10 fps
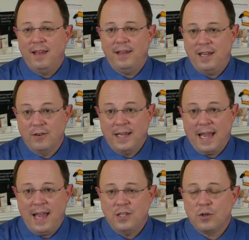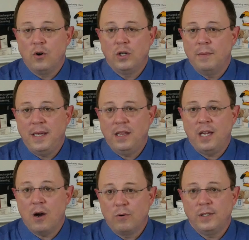hearing aids are going to be
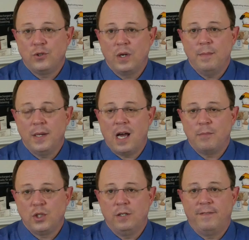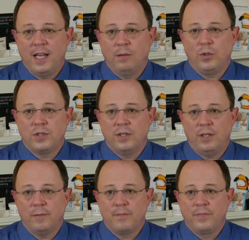the only treatment option available to
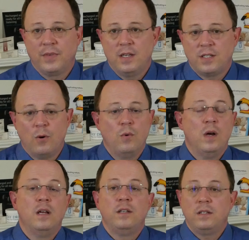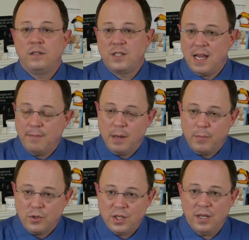you. So step
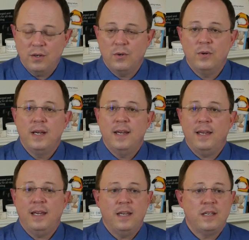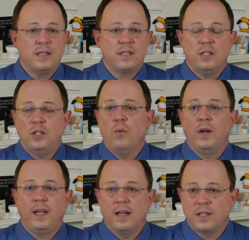number two is you
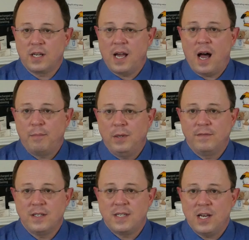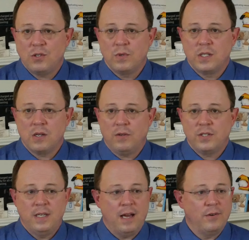want to get us a copy of the test
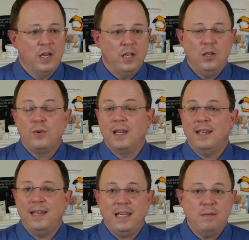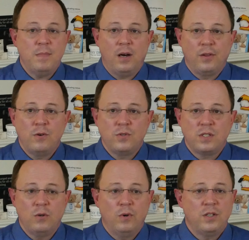results. Now you can email those
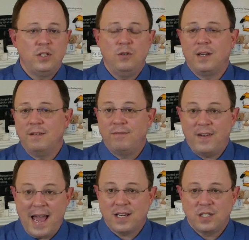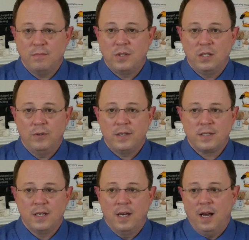to us, you can fax them to
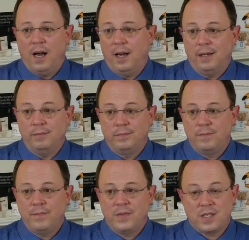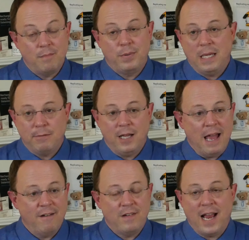us. Um, some people
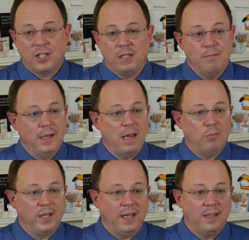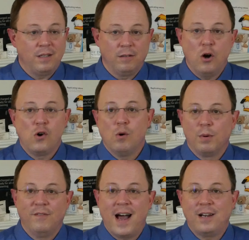have actually been able to get their local
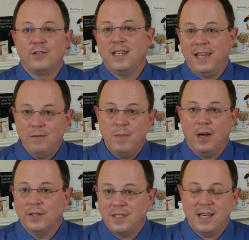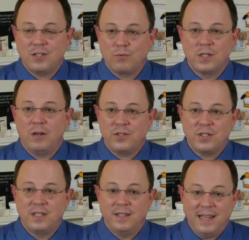provider to email the test
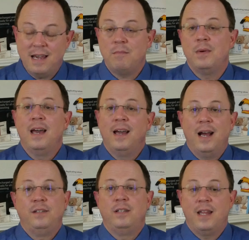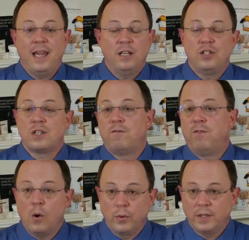results to them, and then they could just
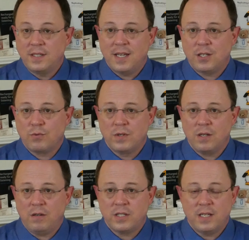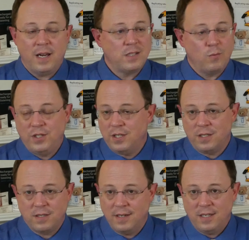forward the test results to us, which
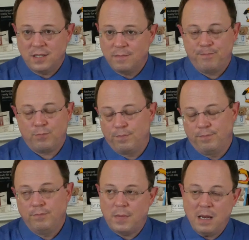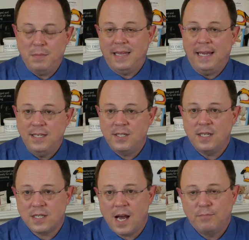is is might be the
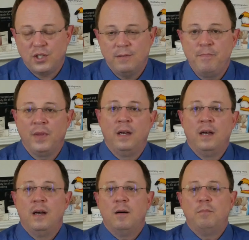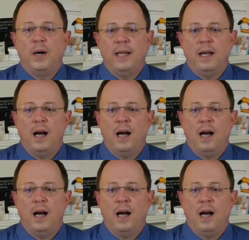easiest option. But